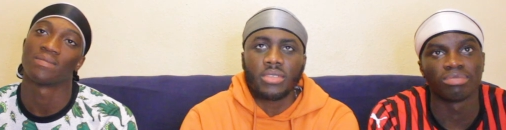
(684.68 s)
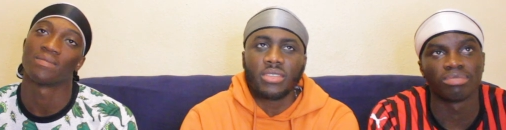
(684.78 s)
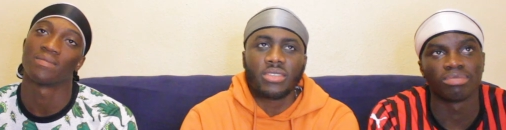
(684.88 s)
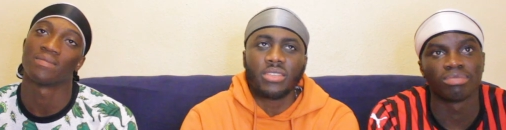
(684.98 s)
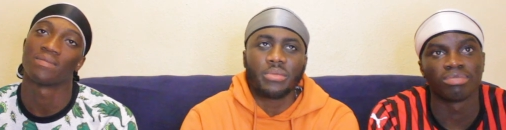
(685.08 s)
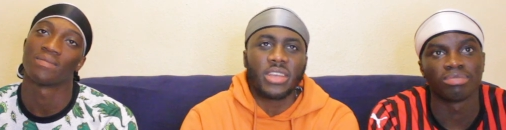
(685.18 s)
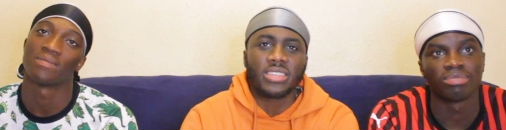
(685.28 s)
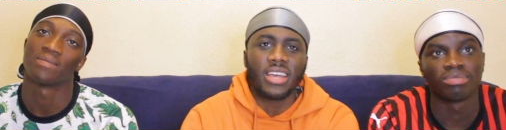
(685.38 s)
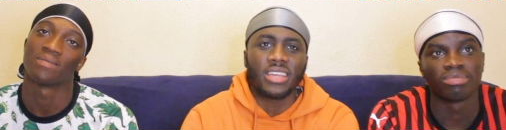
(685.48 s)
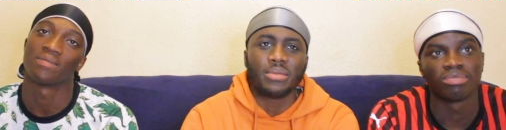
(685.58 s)
Speaker 1: She's gonna be
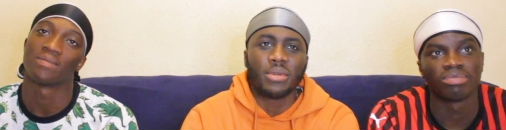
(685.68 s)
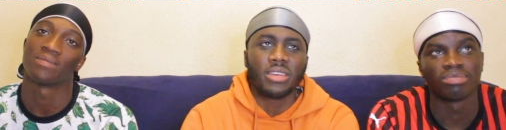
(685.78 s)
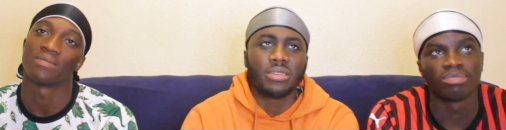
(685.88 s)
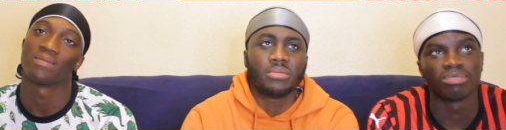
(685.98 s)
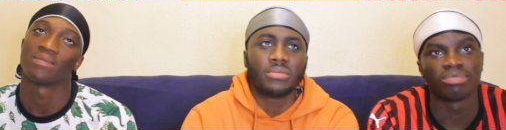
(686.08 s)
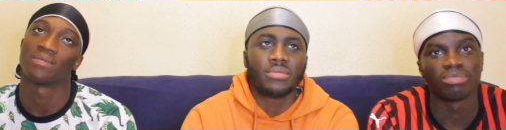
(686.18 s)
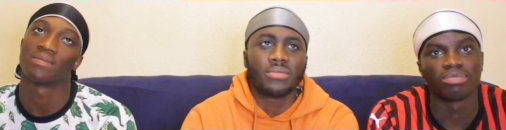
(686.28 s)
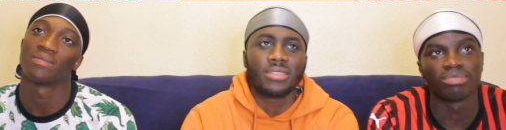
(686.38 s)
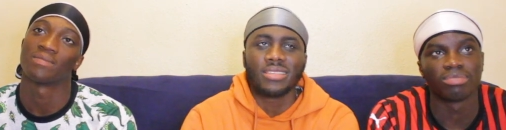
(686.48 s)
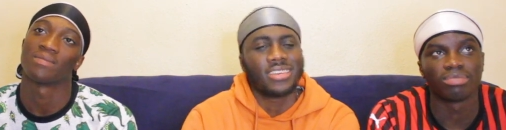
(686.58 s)
excited about him.
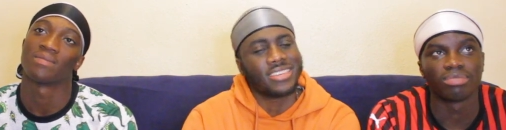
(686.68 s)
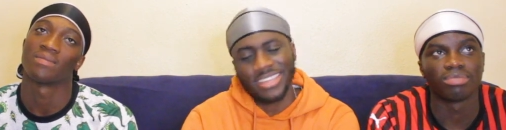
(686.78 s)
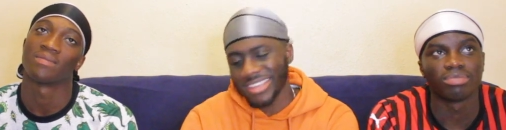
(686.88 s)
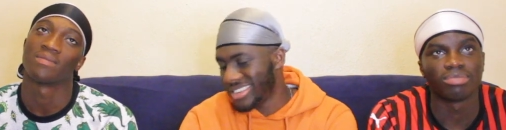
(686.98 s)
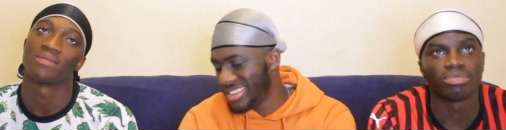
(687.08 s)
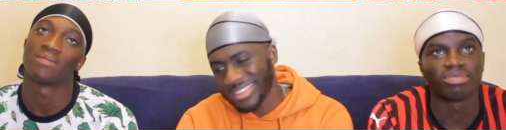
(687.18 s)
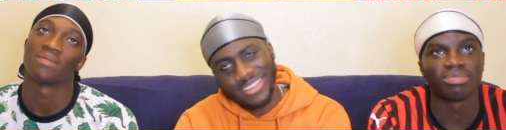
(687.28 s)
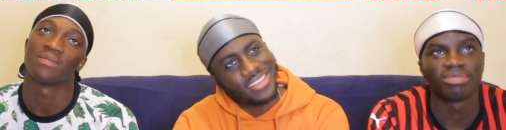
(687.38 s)
Exactly.